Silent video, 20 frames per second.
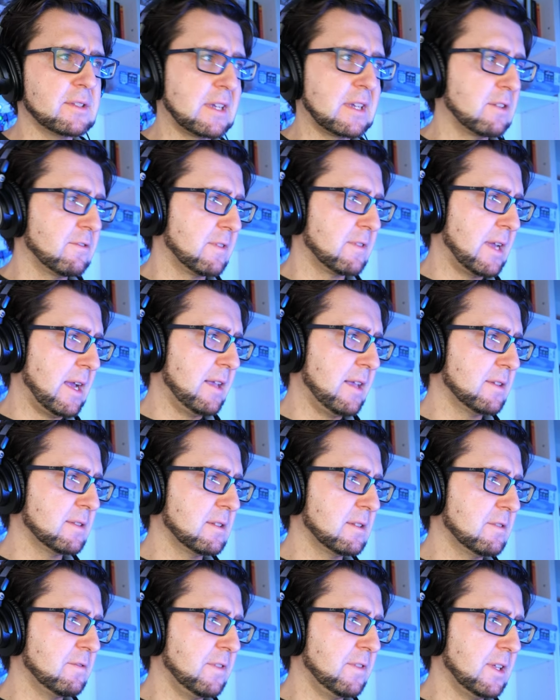is kind of nice.
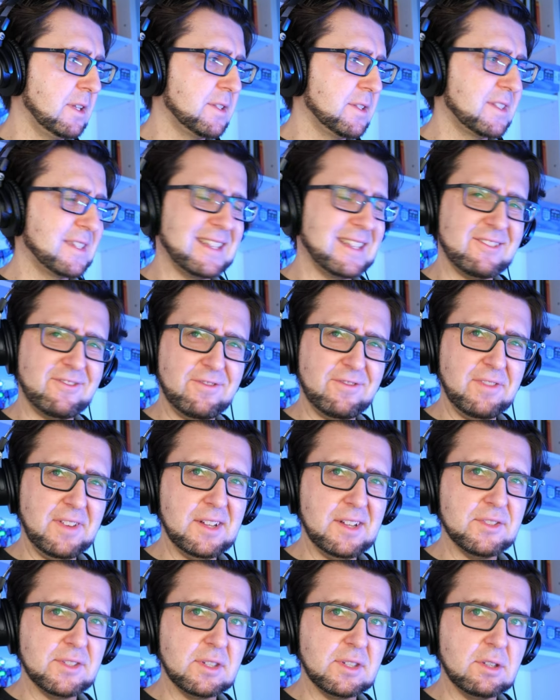That feels that
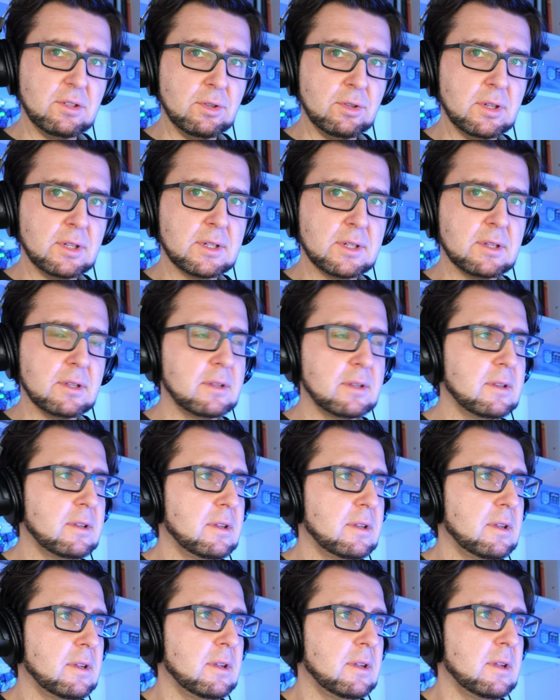feels good.
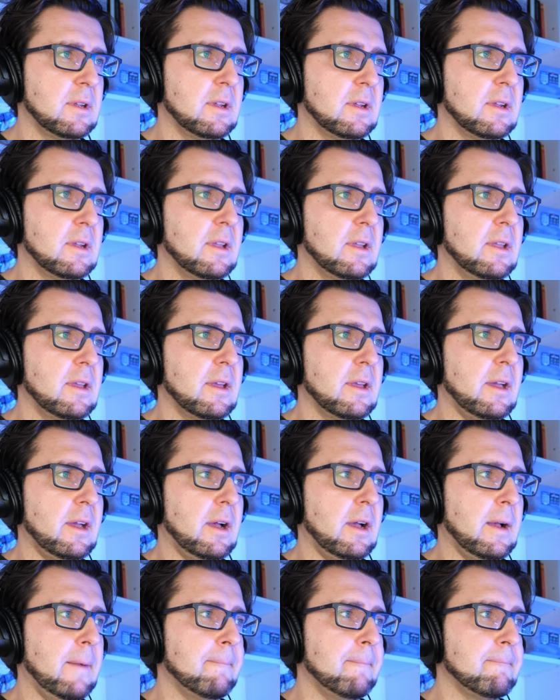
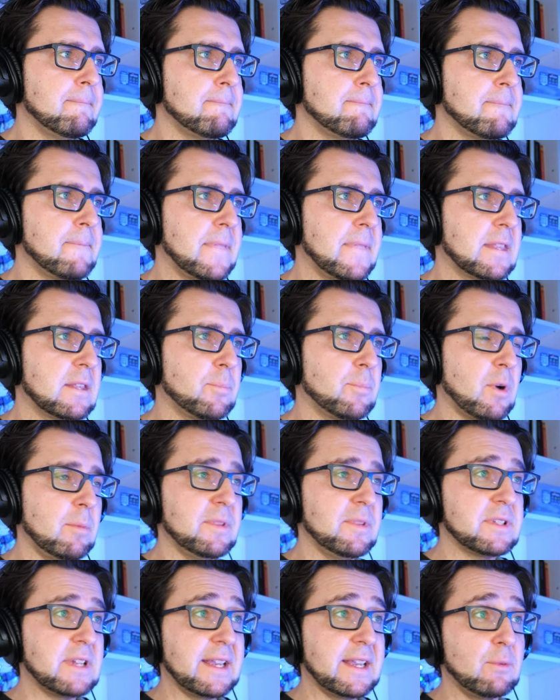Um, the
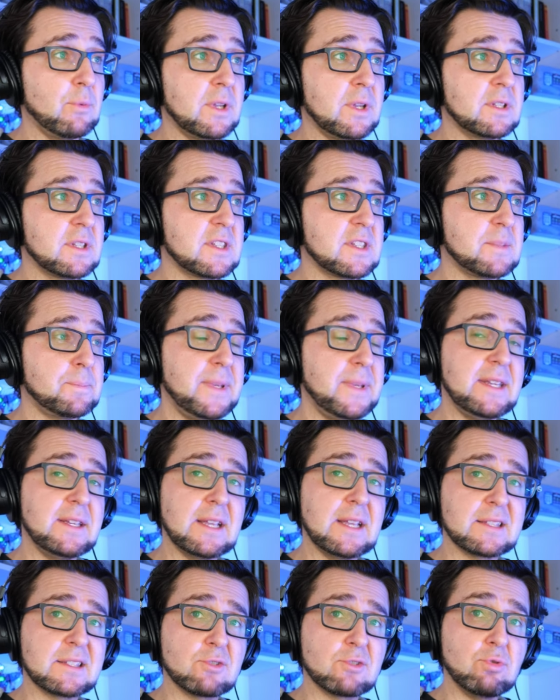problem is like when the
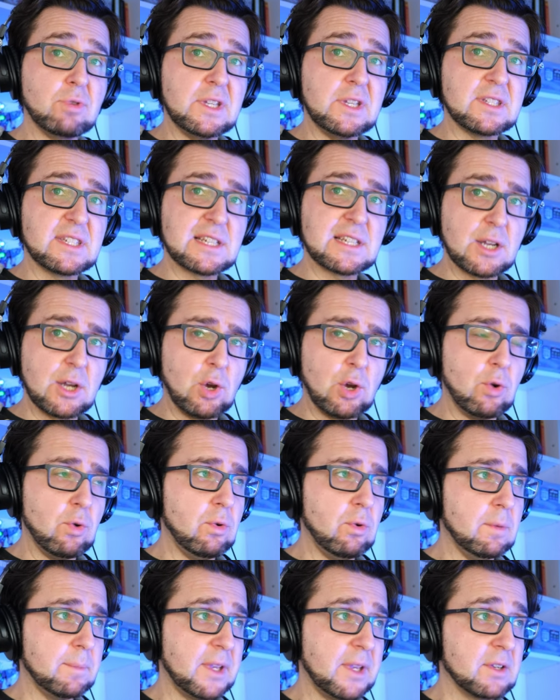speed gets really
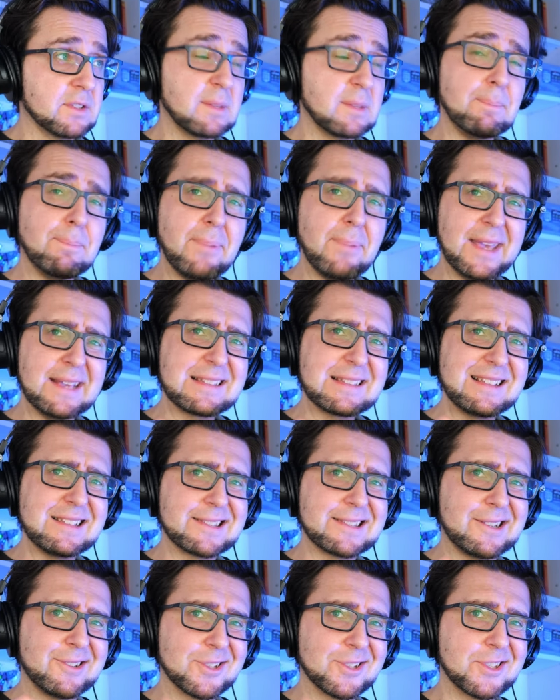slow because the
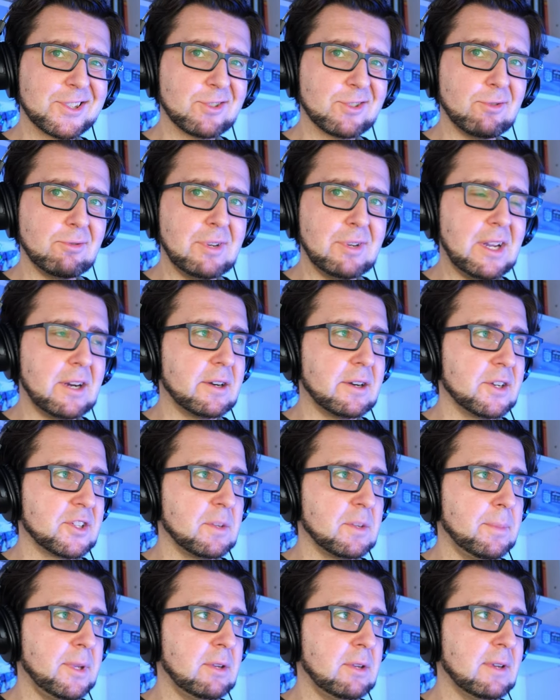pixels are so
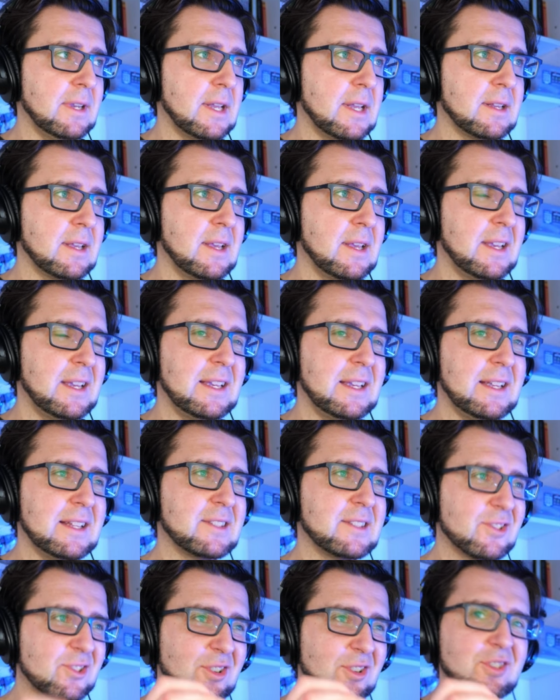large in Pico 8,
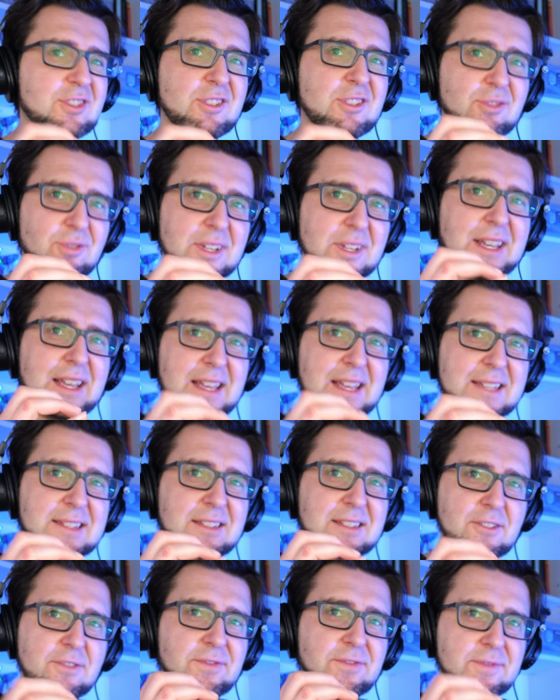it starts looking
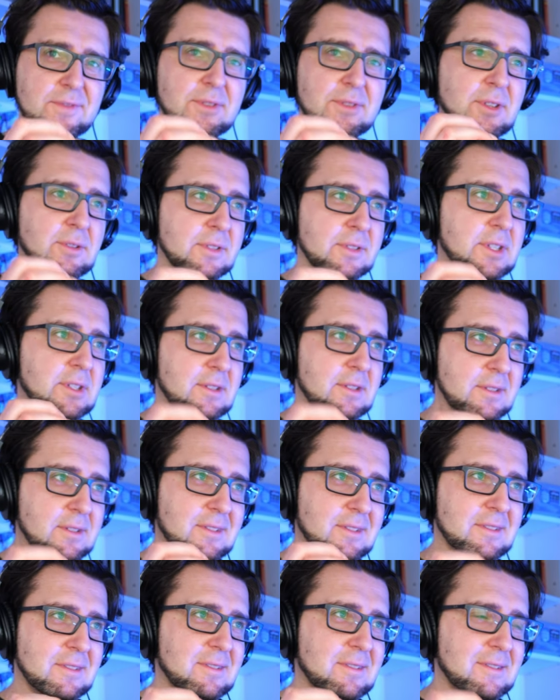as if you know the
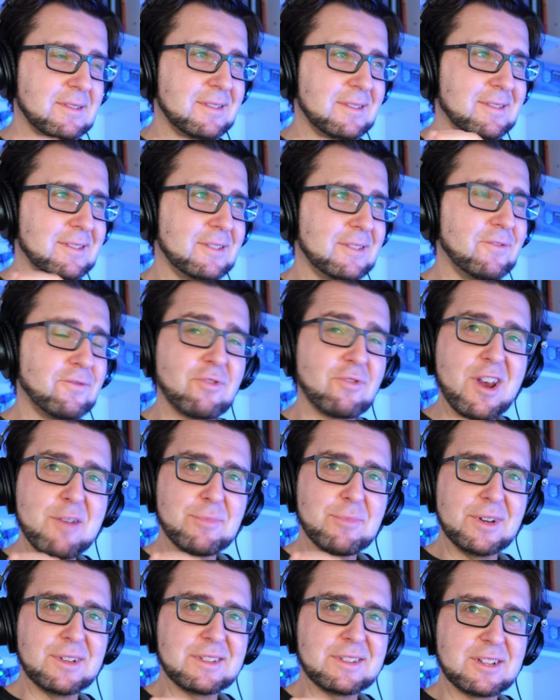uh, the
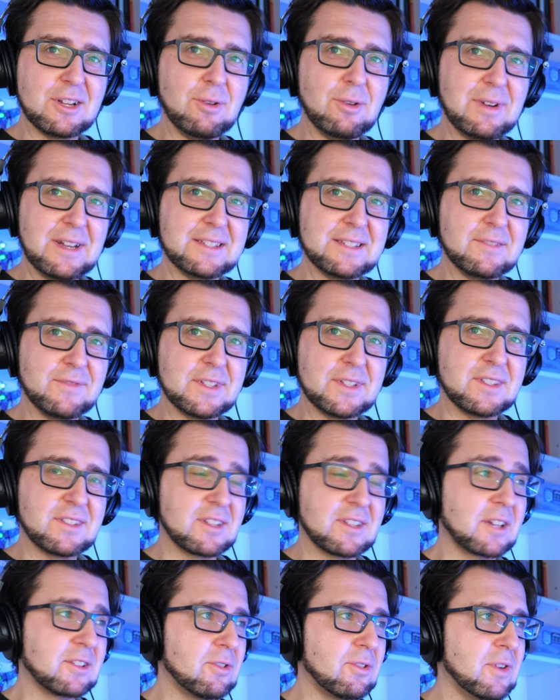frame rate is low, as if it's
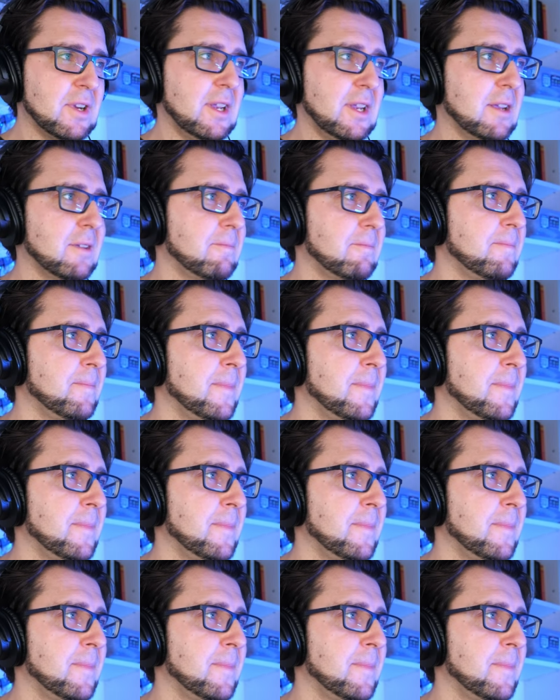stuttering,